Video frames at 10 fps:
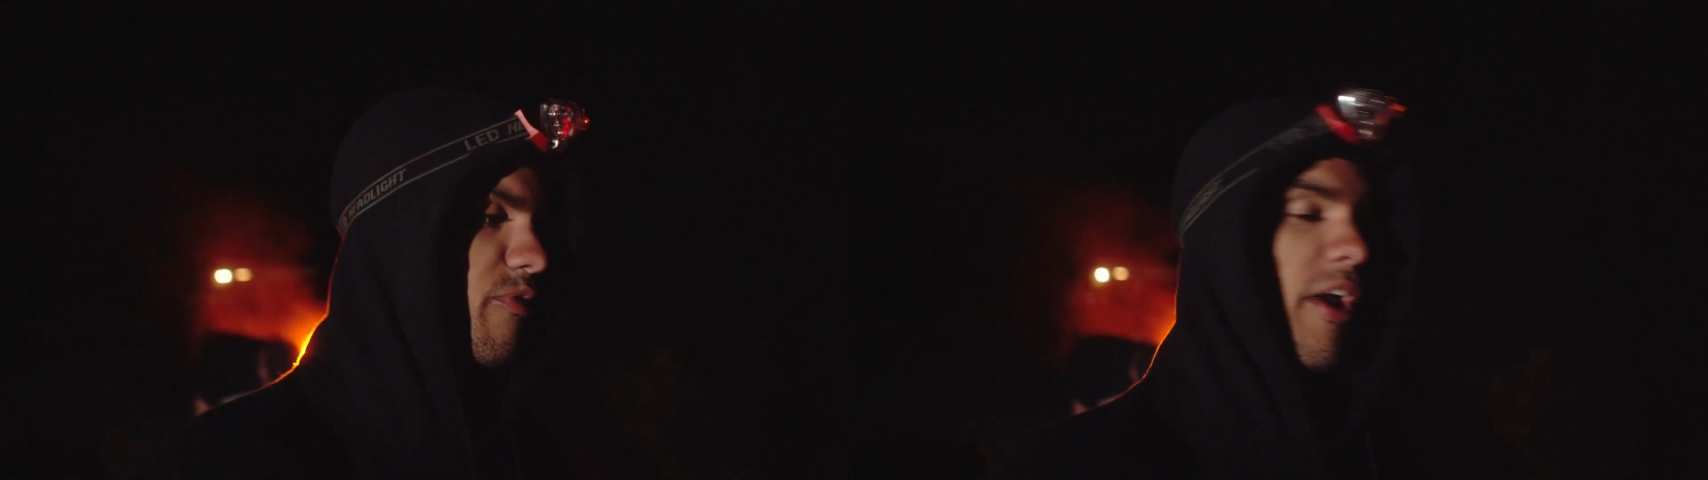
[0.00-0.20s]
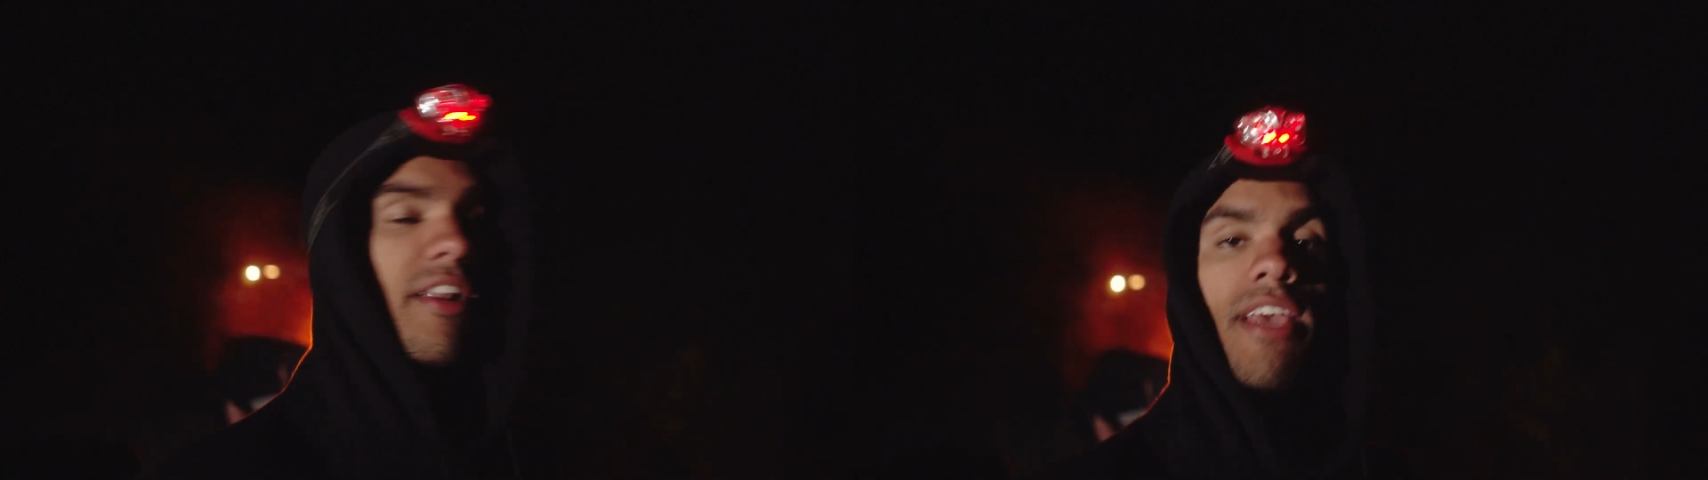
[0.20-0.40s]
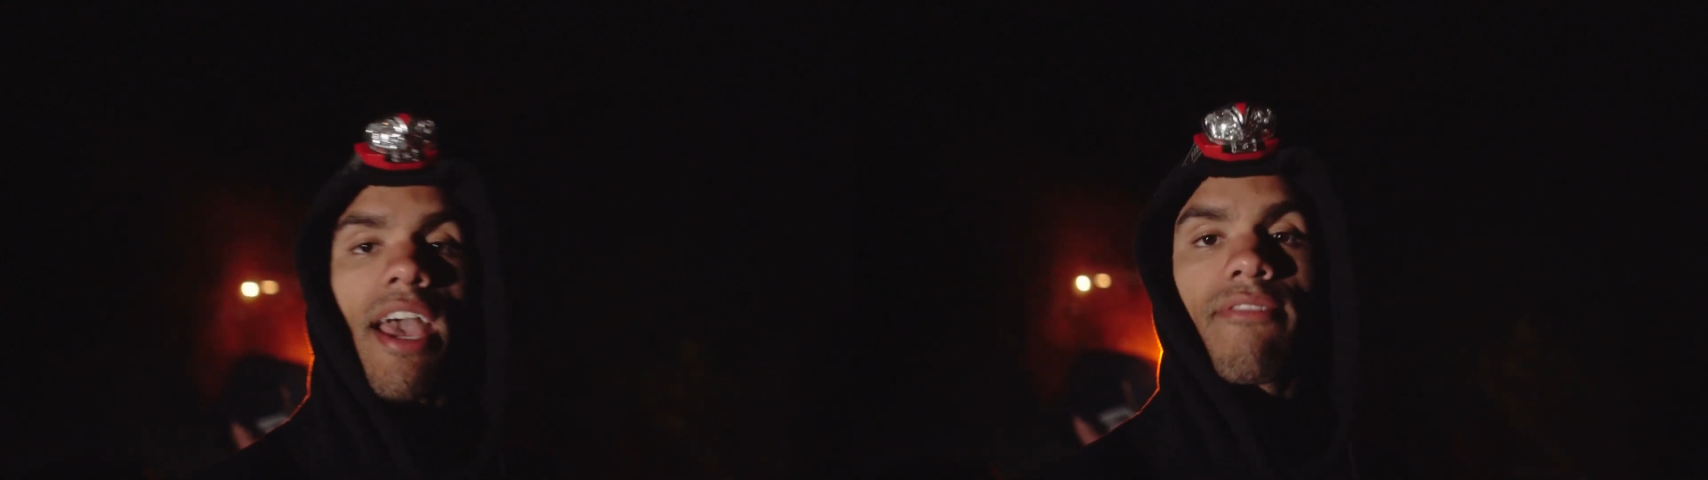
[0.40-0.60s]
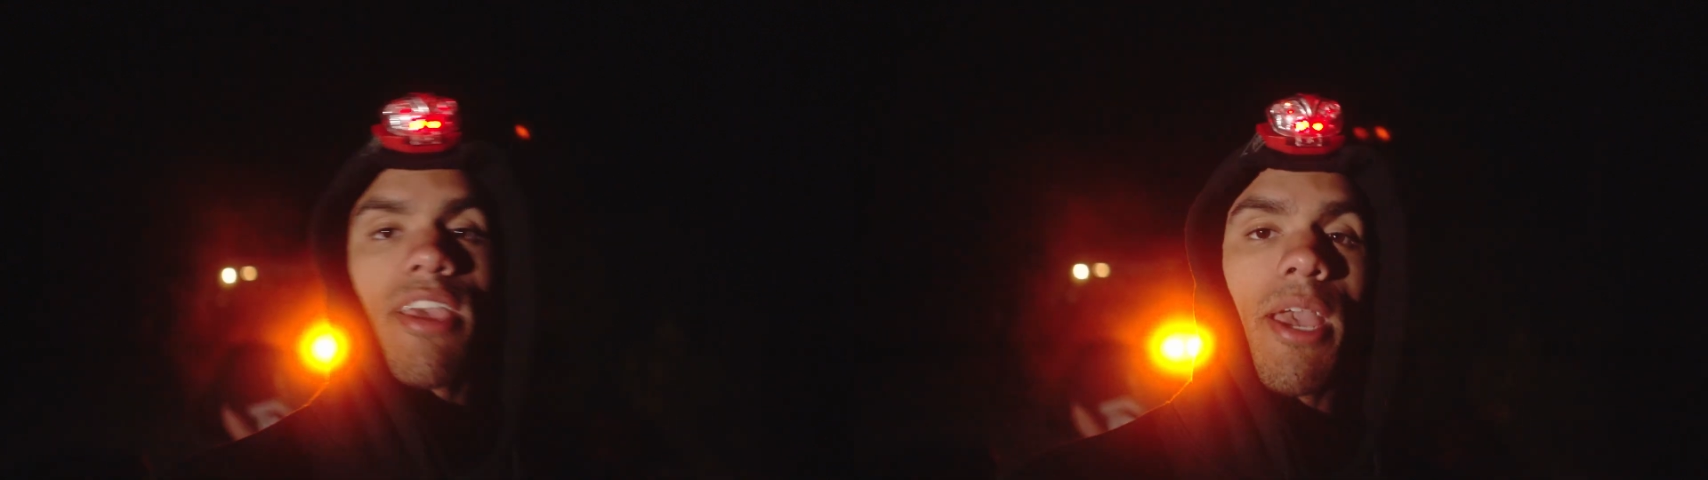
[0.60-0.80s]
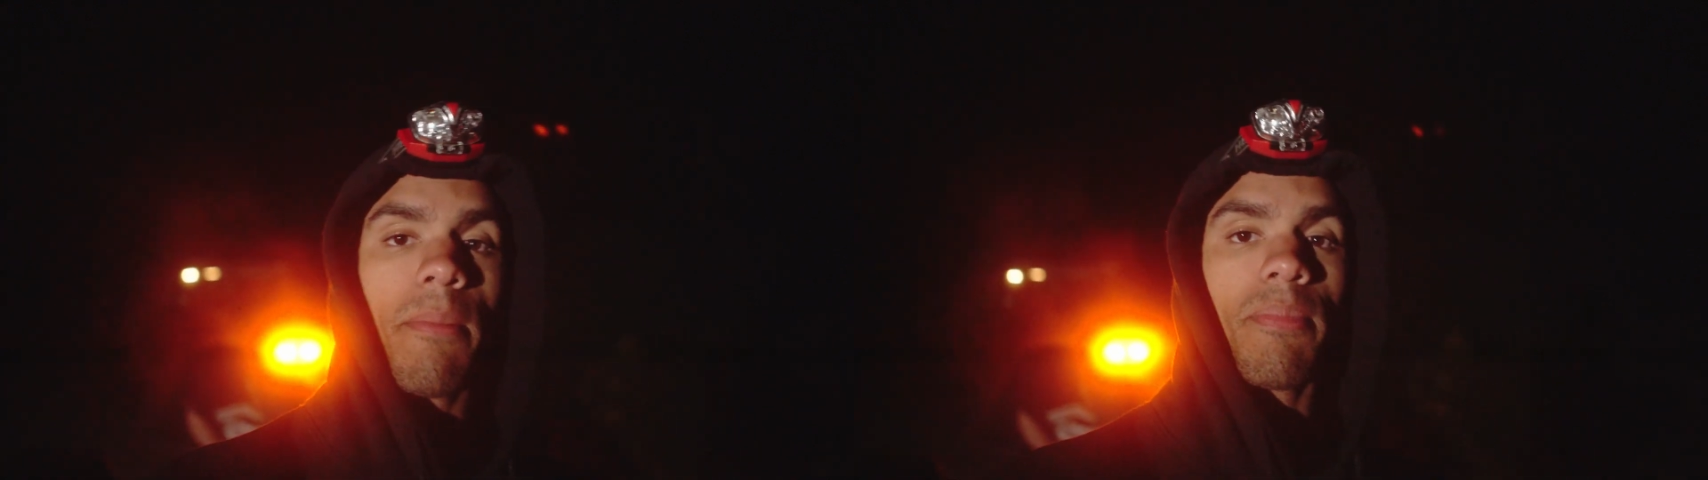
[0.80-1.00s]
finally have
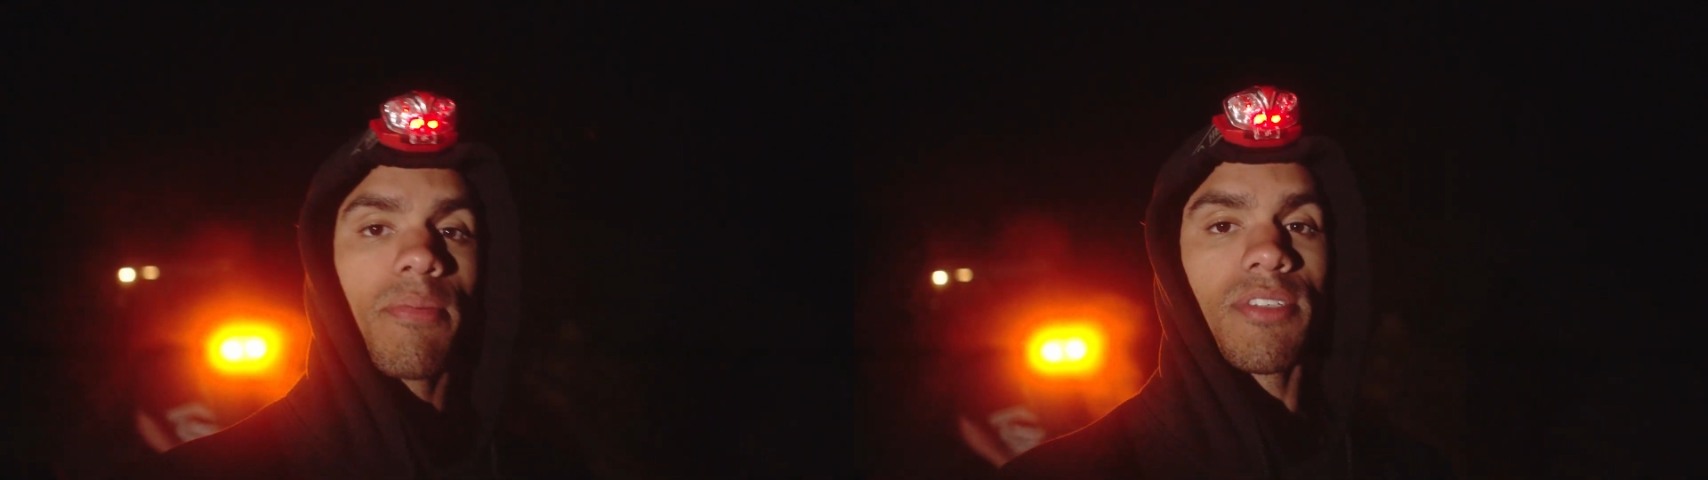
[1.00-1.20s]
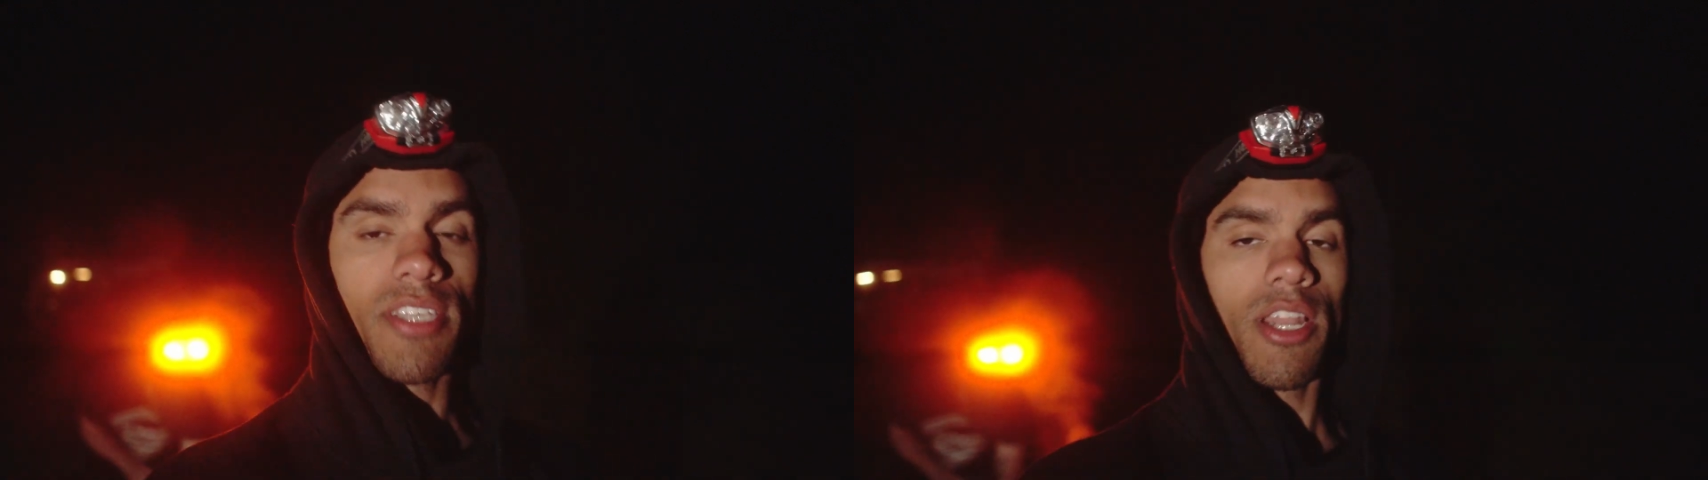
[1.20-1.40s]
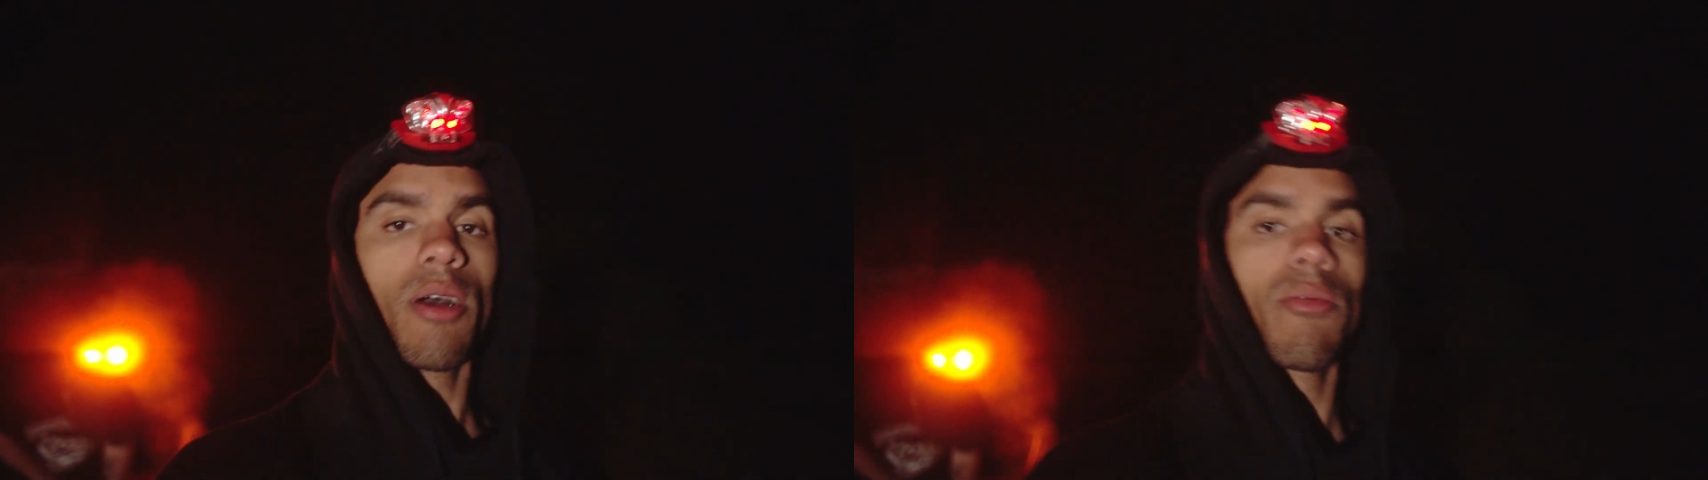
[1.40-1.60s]
camp set